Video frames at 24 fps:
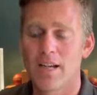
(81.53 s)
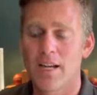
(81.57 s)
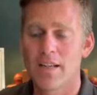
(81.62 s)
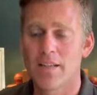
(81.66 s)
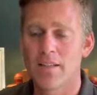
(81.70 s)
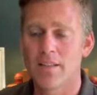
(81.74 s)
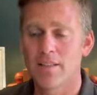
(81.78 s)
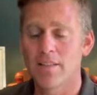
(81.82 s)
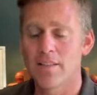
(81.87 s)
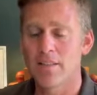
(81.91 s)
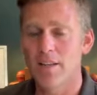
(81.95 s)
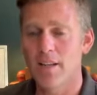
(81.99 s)

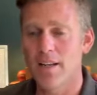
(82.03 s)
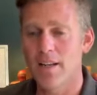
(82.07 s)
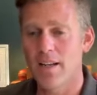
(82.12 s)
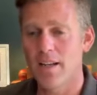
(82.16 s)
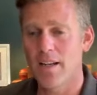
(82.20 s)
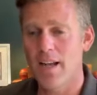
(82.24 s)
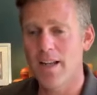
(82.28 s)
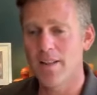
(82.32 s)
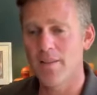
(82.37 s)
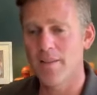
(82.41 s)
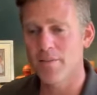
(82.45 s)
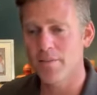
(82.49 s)
and
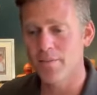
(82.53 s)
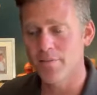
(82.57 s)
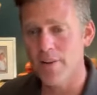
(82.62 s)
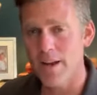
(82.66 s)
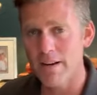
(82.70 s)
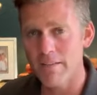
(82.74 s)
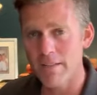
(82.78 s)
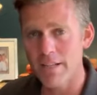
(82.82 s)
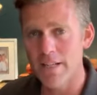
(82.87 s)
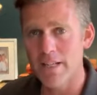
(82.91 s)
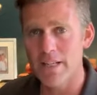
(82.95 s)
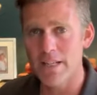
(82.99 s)
at the
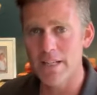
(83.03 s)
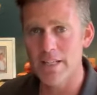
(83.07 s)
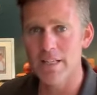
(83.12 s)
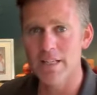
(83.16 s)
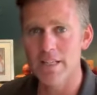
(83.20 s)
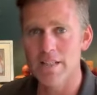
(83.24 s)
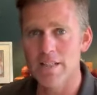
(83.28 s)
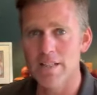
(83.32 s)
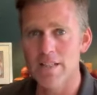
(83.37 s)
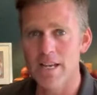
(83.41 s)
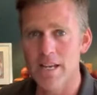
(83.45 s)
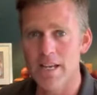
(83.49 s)
very
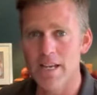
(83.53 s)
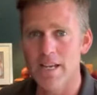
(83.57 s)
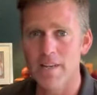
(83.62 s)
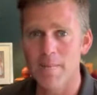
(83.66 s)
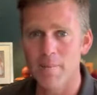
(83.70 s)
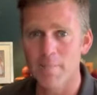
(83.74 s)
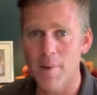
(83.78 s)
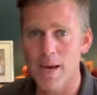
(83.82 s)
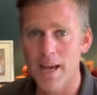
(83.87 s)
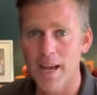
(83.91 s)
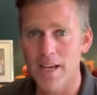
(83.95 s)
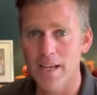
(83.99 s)
least take
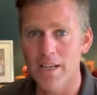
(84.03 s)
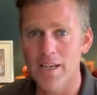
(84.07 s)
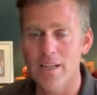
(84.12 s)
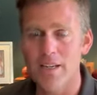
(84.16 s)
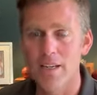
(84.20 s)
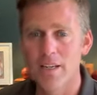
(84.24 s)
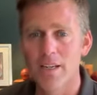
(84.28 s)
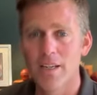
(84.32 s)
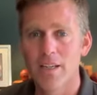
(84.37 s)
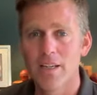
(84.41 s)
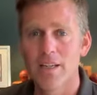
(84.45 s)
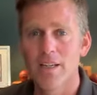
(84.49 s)
it back
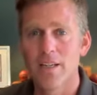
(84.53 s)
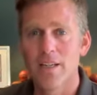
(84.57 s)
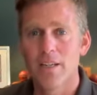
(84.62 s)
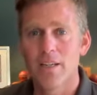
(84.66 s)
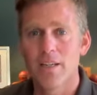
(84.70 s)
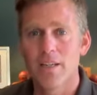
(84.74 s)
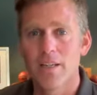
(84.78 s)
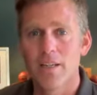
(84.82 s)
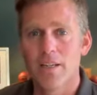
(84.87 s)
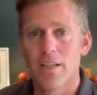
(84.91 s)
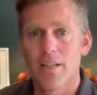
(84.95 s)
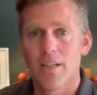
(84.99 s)

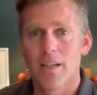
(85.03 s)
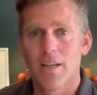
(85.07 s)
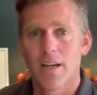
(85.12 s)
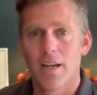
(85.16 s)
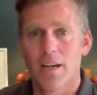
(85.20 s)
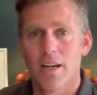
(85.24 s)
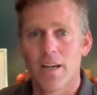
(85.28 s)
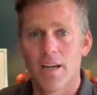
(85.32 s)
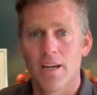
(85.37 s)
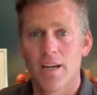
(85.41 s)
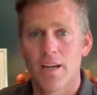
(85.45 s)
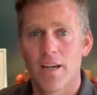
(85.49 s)

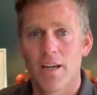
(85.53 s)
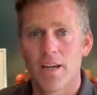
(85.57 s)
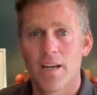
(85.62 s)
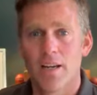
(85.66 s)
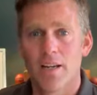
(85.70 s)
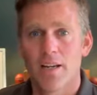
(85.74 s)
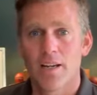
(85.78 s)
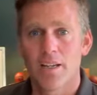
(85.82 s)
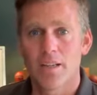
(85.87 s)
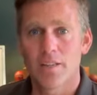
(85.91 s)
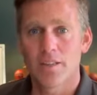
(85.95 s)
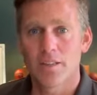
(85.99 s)

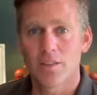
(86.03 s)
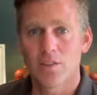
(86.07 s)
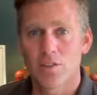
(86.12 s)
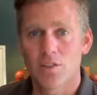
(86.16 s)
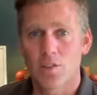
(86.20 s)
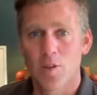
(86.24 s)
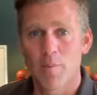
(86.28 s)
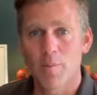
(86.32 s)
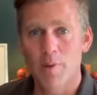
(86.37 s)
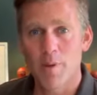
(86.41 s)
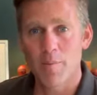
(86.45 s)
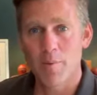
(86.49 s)
uh,
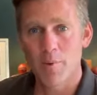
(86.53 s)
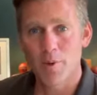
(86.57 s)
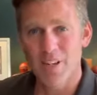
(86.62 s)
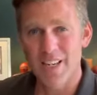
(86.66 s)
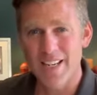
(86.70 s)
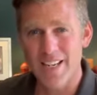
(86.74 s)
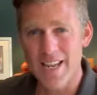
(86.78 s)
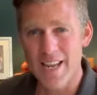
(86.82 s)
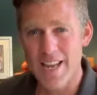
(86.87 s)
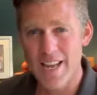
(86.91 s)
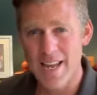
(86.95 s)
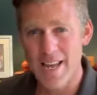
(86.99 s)
so people
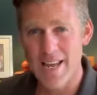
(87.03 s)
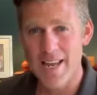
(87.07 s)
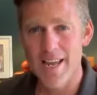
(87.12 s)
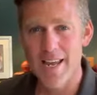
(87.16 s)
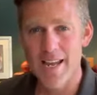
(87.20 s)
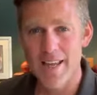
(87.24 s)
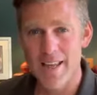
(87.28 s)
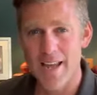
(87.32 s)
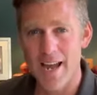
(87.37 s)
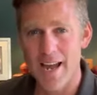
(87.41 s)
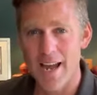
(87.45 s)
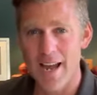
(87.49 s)
can
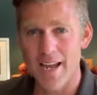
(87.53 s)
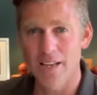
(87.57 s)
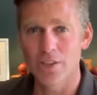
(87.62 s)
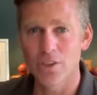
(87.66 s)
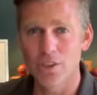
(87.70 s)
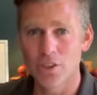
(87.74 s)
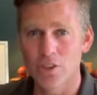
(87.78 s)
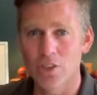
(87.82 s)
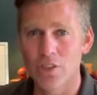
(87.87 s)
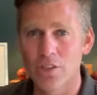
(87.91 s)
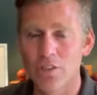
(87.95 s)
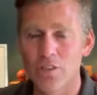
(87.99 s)
hear that
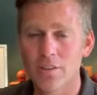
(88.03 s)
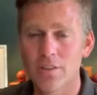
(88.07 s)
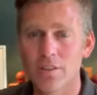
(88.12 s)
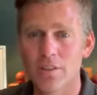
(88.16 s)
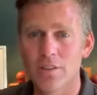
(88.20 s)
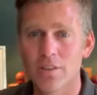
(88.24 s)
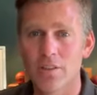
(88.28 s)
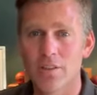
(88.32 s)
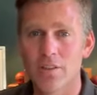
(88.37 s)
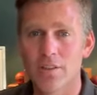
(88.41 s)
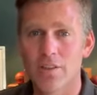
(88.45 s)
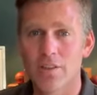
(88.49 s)
engine
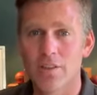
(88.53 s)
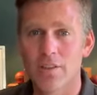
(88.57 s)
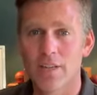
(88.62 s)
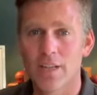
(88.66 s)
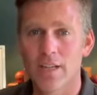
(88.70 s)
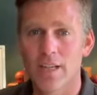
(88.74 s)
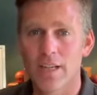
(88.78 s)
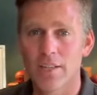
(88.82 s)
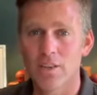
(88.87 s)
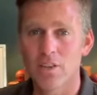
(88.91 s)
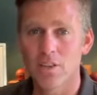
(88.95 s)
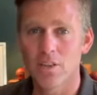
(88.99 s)

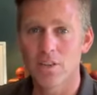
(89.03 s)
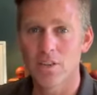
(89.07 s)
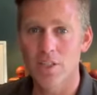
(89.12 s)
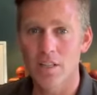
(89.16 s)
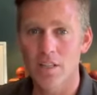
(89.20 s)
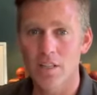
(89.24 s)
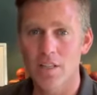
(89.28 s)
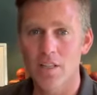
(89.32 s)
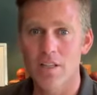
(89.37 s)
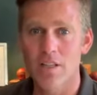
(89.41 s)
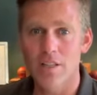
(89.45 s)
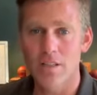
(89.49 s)
and
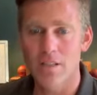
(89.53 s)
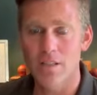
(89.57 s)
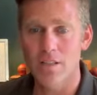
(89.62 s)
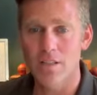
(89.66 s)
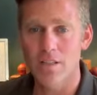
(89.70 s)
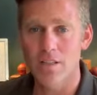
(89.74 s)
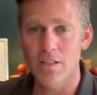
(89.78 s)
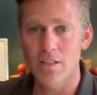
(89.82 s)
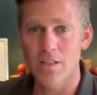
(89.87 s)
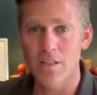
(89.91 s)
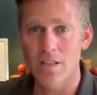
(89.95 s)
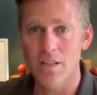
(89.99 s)
see the
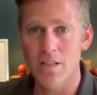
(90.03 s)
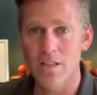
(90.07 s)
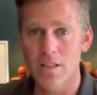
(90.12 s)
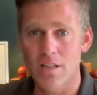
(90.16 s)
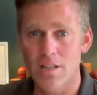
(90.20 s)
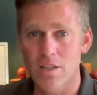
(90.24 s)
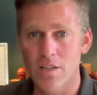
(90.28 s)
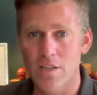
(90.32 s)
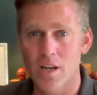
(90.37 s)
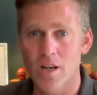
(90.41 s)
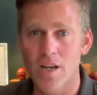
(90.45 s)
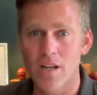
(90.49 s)
see the
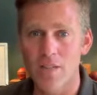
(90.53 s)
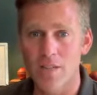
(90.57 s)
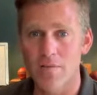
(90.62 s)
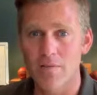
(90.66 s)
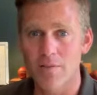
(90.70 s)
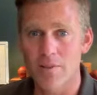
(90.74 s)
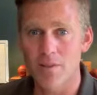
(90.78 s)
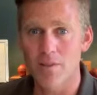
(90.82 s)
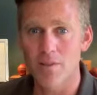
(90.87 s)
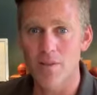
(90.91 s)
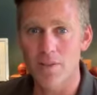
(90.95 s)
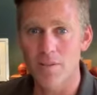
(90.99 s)
sight of
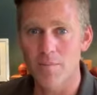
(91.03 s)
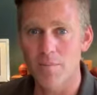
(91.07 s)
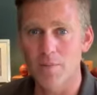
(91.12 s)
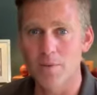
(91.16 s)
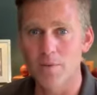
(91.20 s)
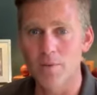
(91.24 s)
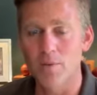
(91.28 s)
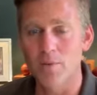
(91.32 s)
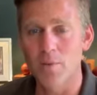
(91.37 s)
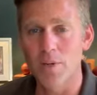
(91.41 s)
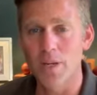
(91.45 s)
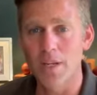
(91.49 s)
those
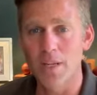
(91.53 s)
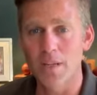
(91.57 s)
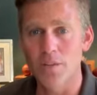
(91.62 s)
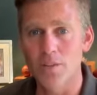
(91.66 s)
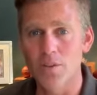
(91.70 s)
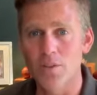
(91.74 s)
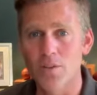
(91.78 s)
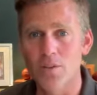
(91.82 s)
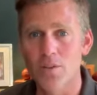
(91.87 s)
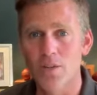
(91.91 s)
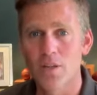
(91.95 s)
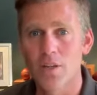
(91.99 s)
elliptical
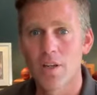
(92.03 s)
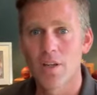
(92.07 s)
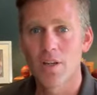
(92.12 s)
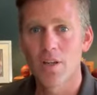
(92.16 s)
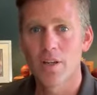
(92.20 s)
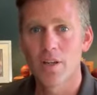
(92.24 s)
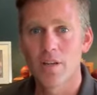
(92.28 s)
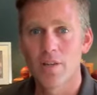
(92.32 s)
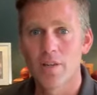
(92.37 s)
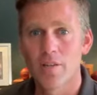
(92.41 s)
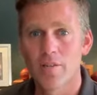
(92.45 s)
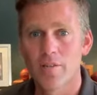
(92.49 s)
wings
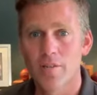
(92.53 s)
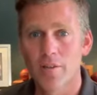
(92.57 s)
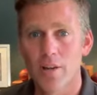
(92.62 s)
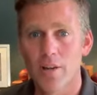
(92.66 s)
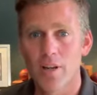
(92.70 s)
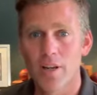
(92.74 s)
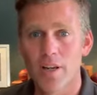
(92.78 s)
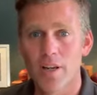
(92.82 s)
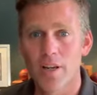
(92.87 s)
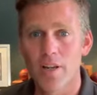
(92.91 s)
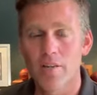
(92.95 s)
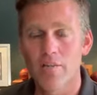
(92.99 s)

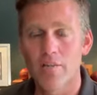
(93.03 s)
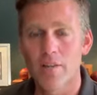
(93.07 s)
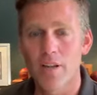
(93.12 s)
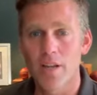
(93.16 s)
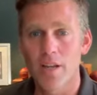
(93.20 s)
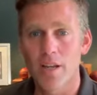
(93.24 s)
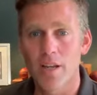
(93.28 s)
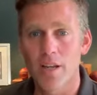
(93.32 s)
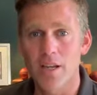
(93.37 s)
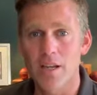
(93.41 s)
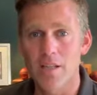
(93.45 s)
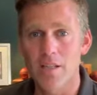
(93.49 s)
flying over
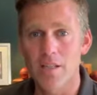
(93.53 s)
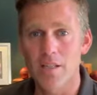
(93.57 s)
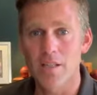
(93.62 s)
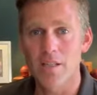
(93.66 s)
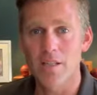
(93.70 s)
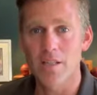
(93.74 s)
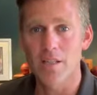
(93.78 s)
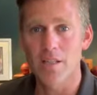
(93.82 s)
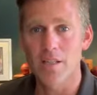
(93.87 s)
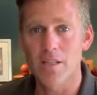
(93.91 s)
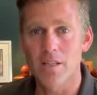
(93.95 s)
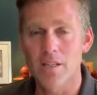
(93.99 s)
their
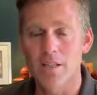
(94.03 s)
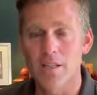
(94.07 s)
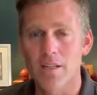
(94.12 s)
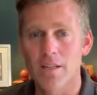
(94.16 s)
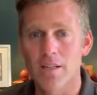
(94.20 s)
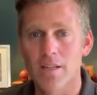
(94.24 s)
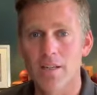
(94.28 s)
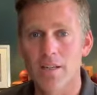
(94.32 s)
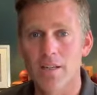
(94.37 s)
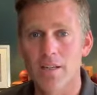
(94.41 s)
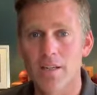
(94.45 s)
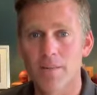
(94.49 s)
heads
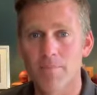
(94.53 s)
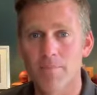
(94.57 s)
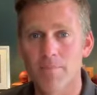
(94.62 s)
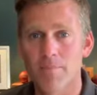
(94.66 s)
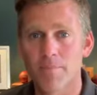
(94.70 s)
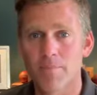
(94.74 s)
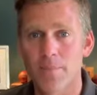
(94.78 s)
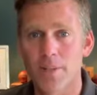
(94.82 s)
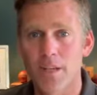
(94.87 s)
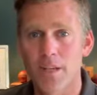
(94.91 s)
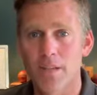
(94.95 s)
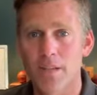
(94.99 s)
um,
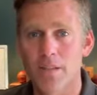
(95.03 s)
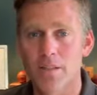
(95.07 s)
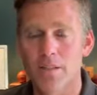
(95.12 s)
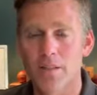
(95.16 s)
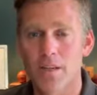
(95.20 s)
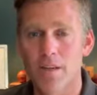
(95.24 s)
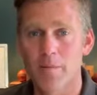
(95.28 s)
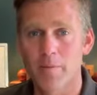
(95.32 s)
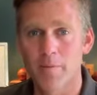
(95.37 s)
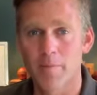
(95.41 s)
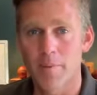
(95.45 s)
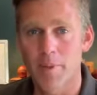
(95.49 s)
at a
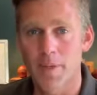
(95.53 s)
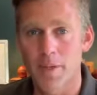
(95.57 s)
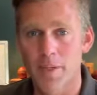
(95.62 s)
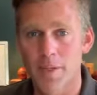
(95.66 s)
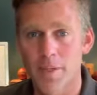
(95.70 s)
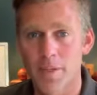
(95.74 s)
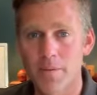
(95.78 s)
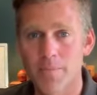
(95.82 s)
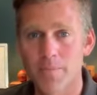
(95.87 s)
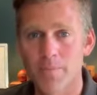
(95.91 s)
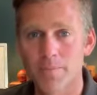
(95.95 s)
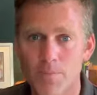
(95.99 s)
time of
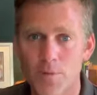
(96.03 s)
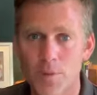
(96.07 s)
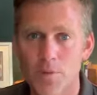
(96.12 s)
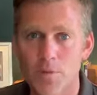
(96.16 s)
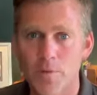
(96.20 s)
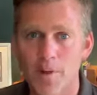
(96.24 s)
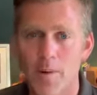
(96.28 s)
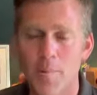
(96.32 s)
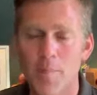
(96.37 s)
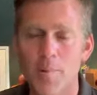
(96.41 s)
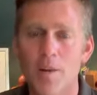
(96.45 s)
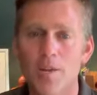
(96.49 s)
peace. So
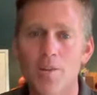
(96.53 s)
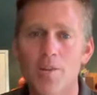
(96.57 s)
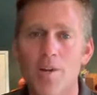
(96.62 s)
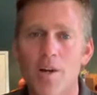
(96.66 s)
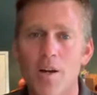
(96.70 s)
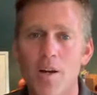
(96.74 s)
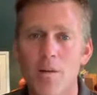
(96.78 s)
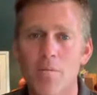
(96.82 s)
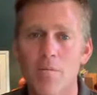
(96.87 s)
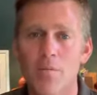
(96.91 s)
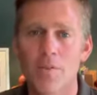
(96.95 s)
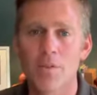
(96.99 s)
we've had a bit of
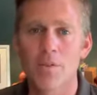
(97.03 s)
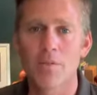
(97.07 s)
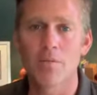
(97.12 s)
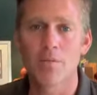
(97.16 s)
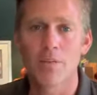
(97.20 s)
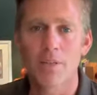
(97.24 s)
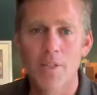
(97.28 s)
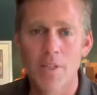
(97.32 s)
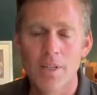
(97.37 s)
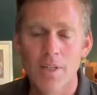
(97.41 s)
time to